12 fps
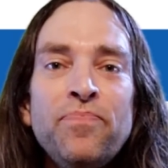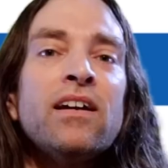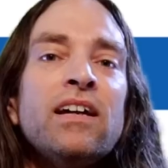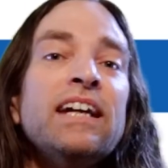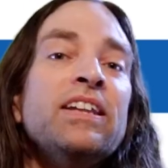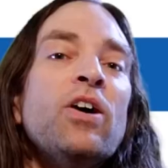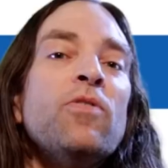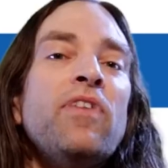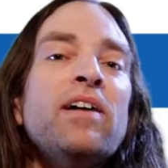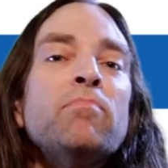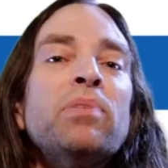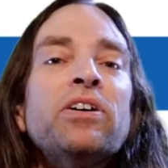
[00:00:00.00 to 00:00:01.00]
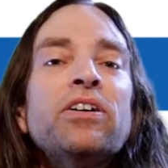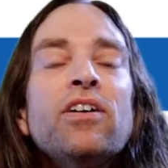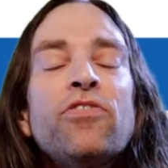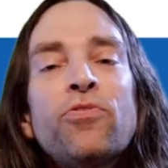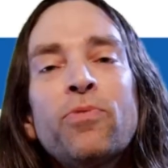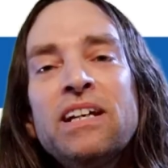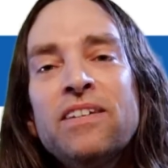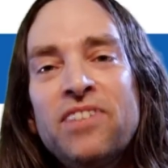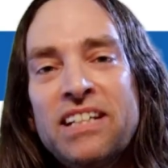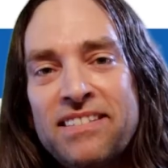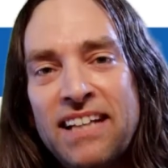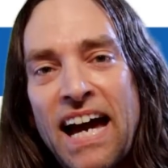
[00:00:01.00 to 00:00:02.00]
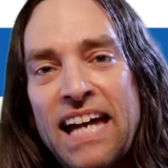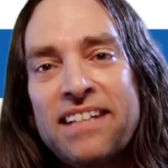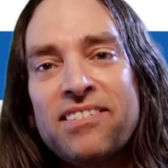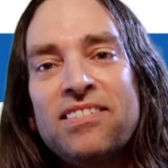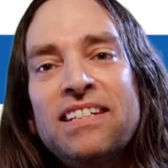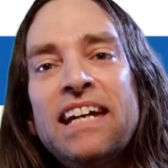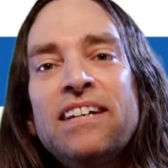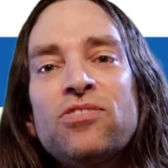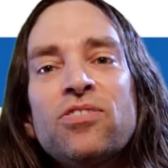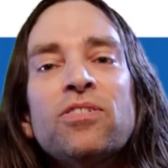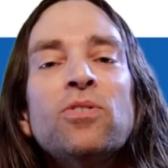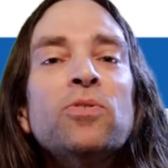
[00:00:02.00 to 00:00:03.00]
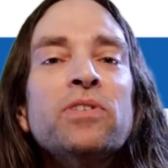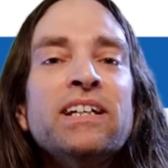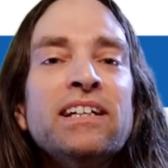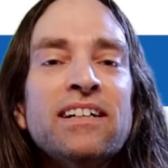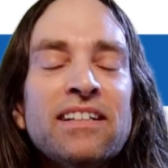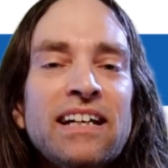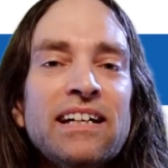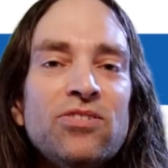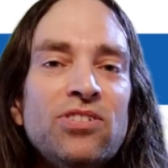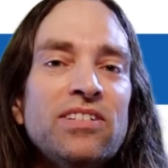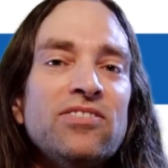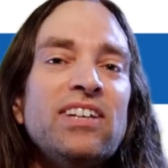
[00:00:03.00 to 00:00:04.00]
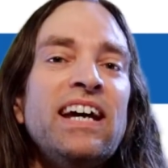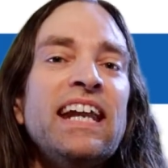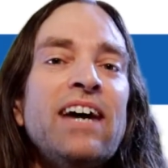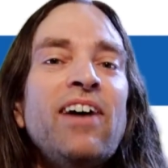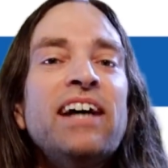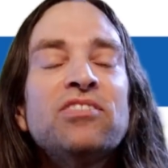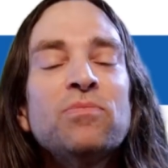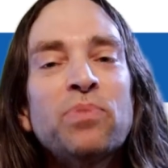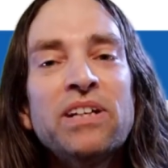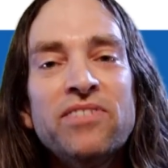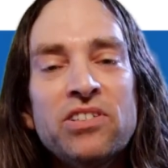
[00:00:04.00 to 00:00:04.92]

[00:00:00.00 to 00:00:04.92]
In November, 3 of the Italian states are holding elections, and I've had some previous